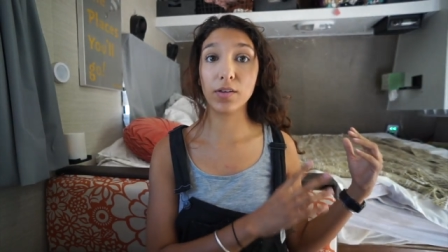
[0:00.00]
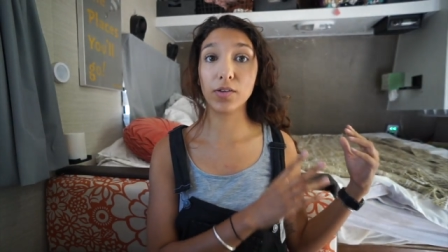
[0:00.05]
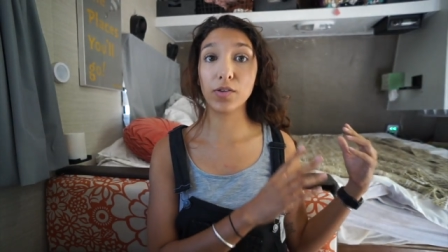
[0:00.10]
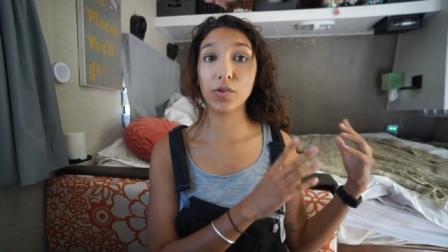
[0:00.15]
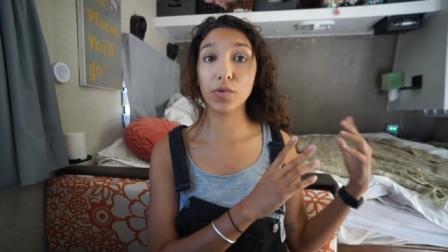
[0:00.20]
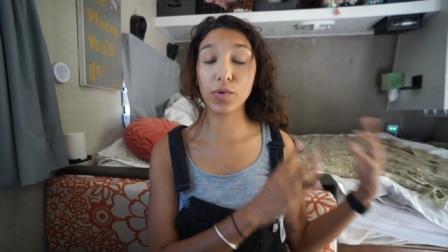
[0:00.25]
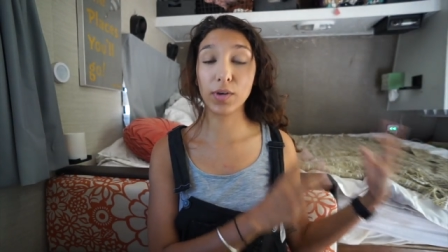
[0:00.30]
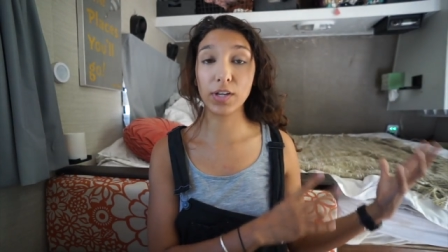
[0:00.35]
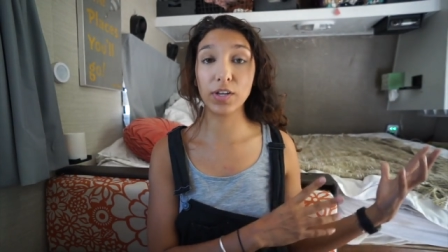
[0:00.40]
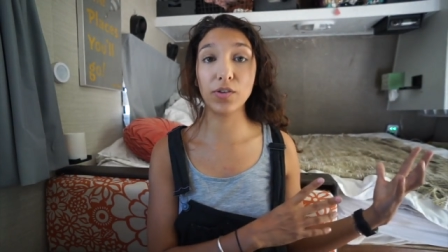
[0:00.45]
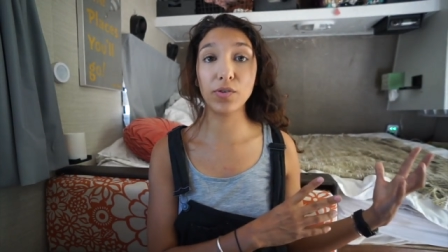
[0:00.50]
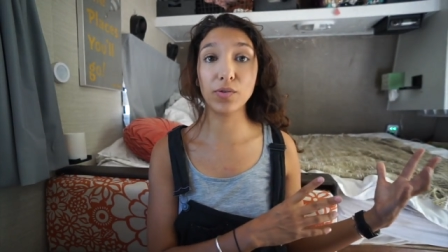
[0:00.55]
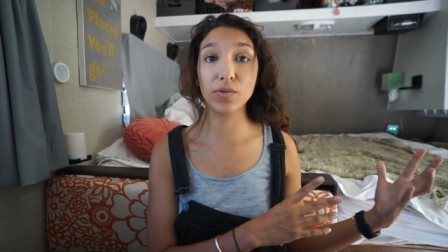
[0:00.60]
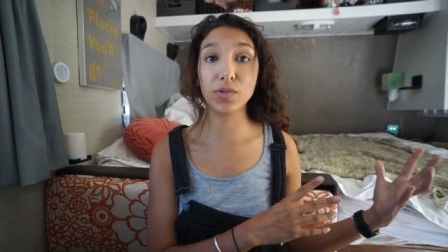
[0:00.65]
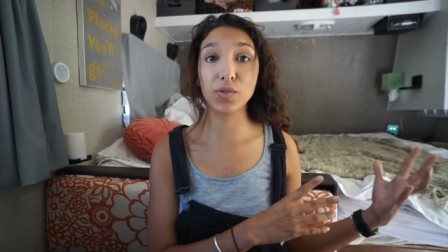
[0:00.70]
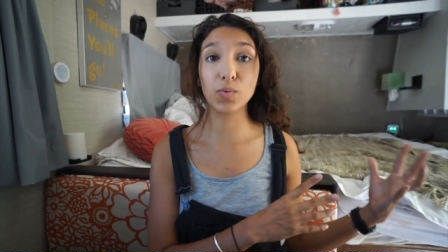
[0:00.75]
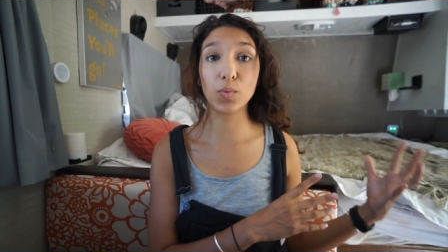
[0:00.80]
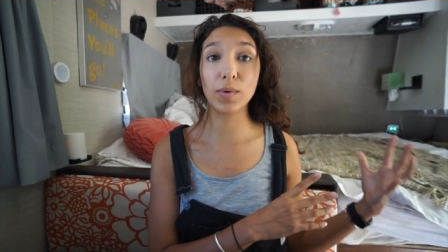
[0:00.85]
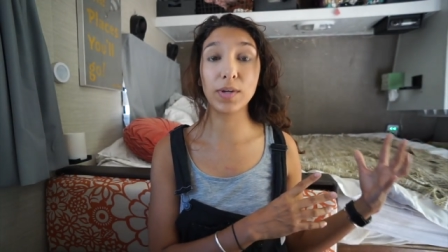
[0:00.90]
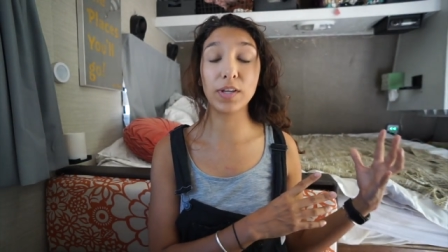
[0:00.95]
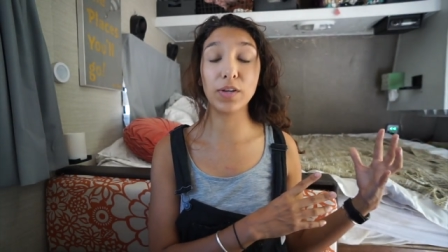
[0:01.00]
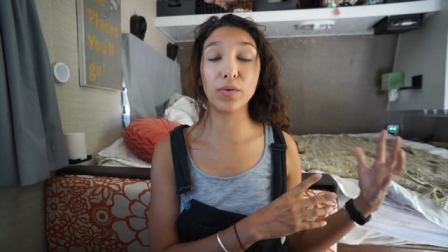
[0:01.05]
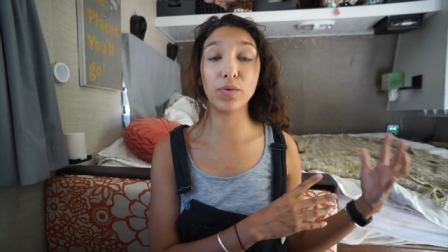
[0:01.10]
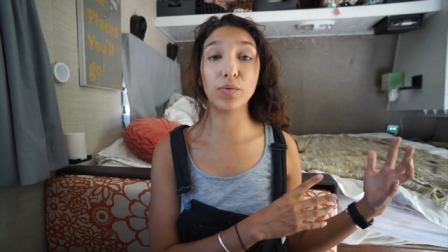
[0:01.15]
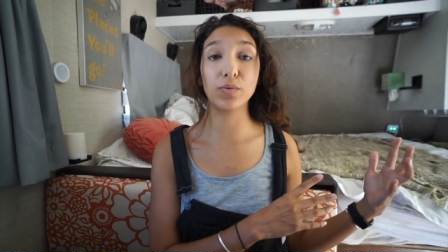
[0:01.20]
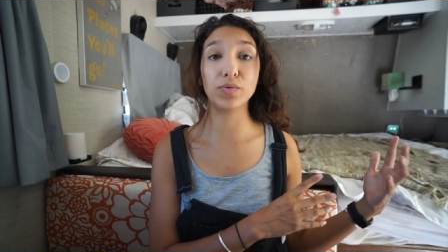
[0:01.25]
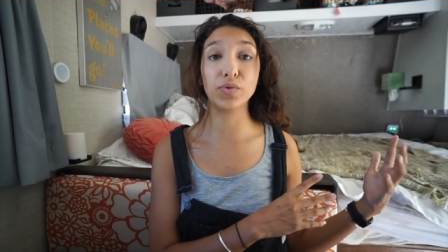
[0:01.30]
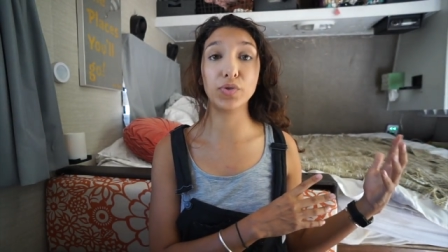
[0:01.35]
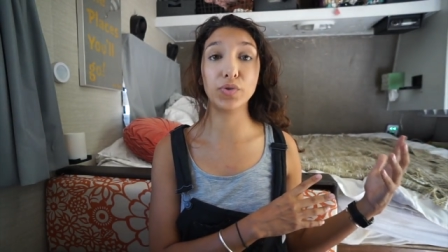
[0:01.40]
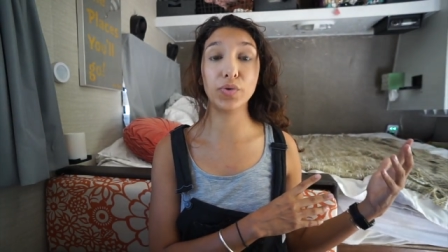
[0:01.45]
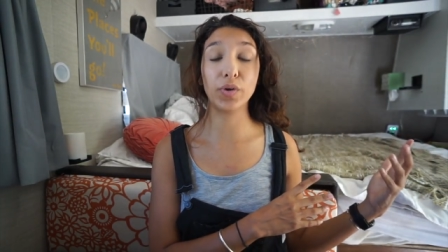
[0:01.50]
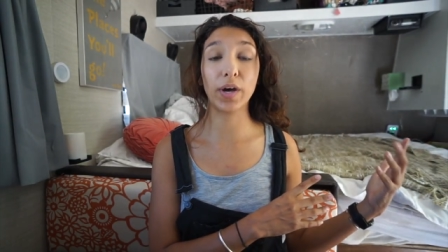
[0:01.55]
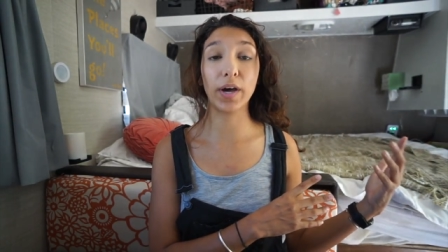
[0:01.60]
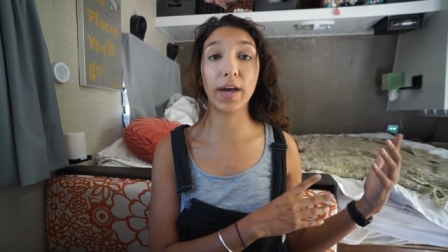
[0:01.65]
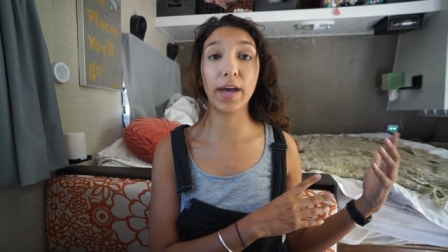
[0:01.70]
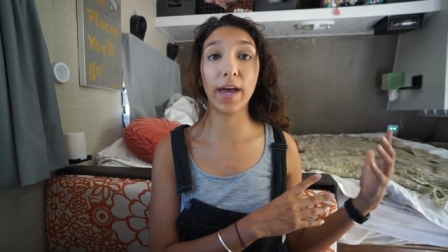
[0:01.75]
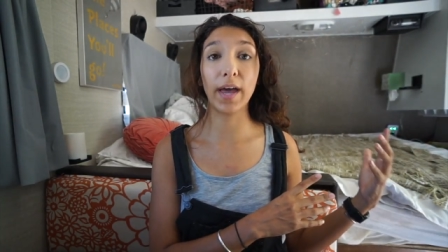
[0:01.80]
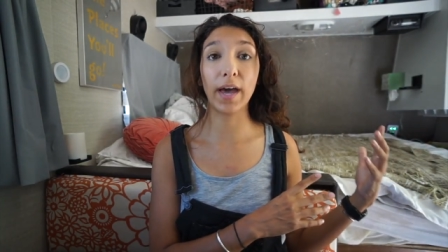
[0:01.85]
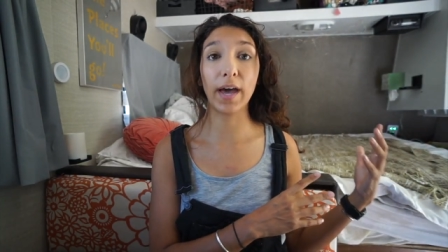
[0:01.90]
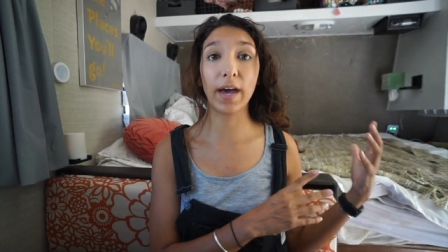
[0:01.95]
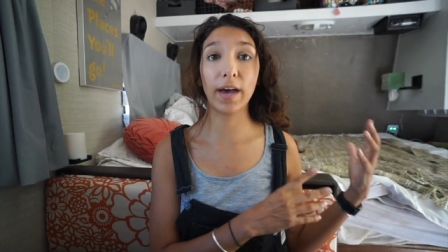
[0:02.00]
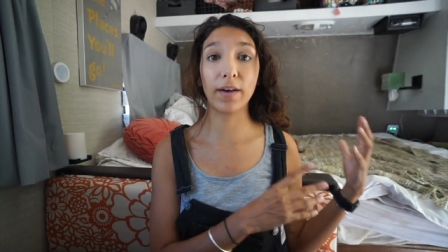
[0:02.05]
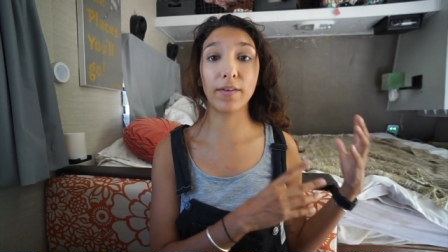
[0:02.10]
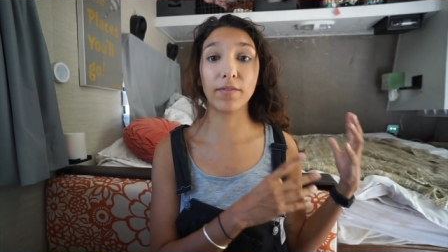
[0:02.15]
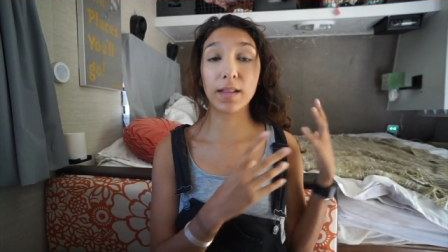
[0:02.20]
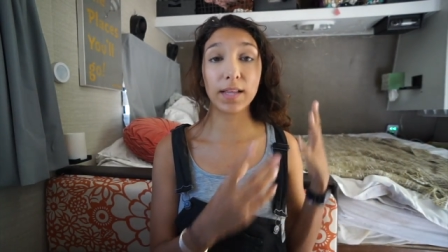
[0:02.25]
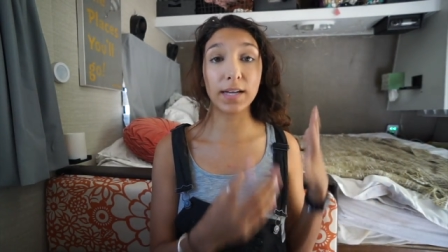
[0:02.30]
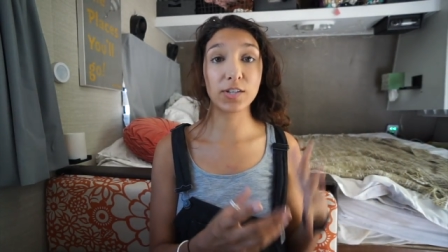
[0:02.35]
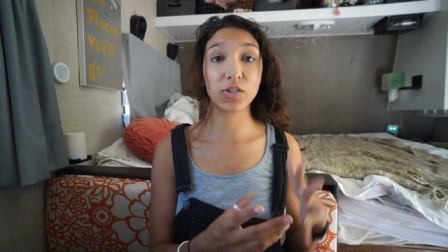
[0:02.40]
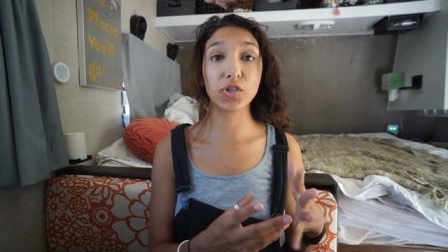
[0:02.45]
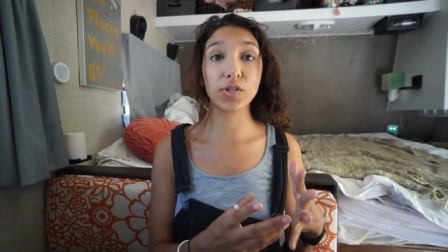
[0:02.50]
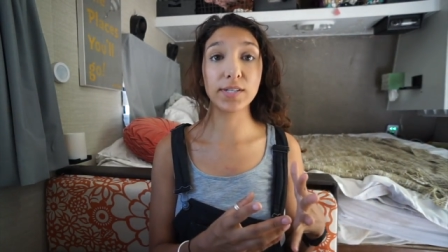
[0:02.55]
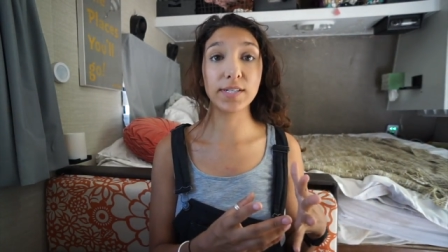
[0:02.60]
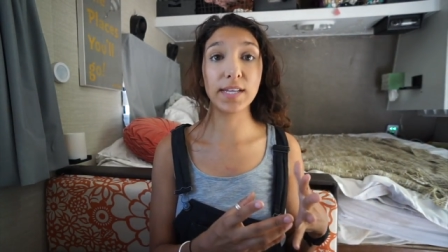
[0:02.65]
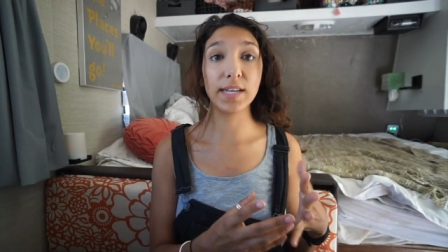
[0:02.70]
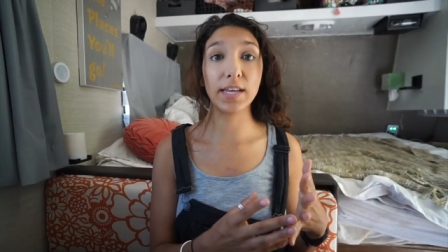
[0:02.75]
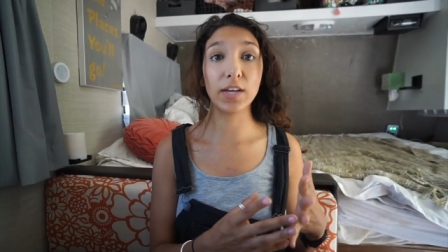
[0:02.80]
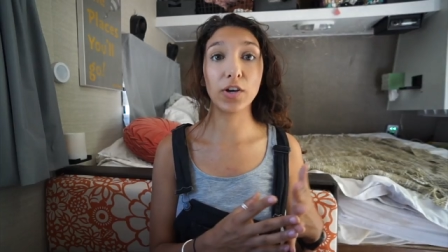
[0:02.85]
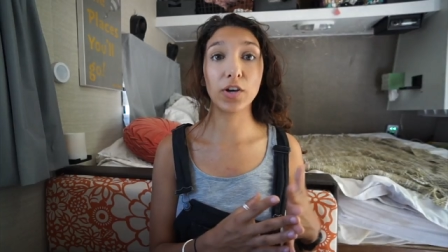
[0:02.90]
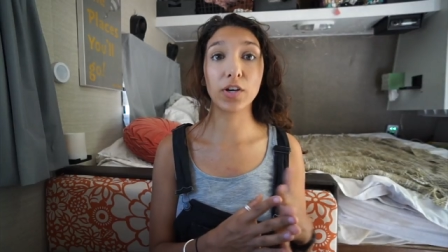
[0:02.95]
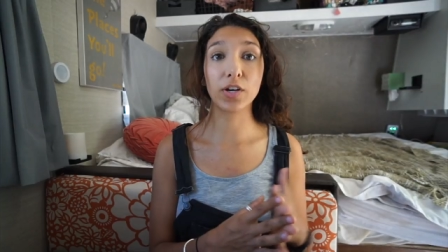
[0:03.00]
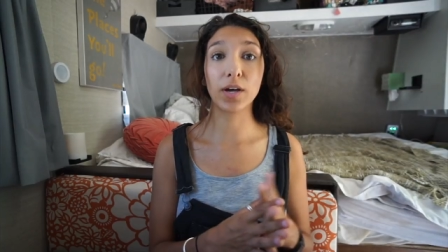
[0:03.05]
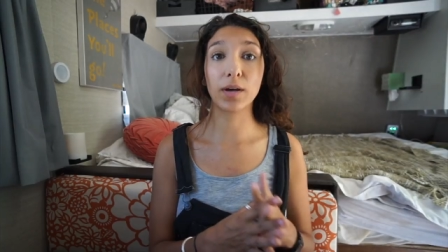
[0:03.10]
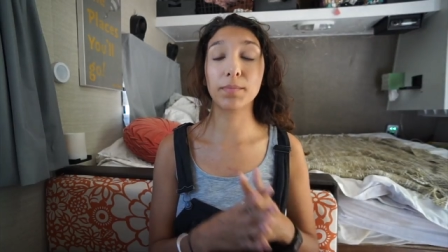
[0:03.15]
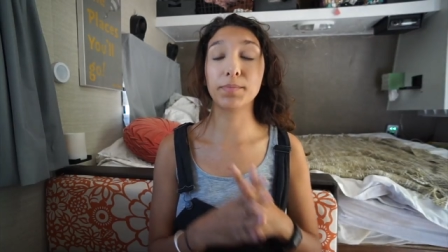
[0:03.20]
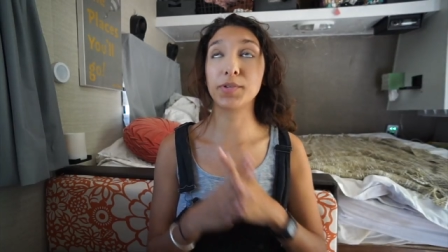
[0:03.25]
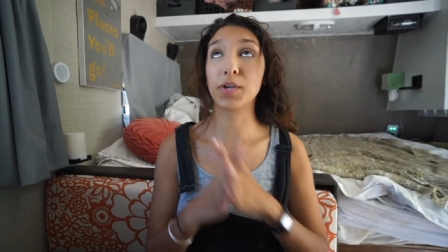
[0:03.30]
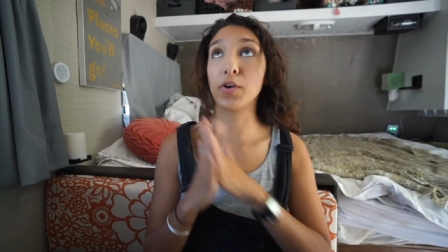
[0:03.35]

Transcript: you can use when you do not have electricity hookups?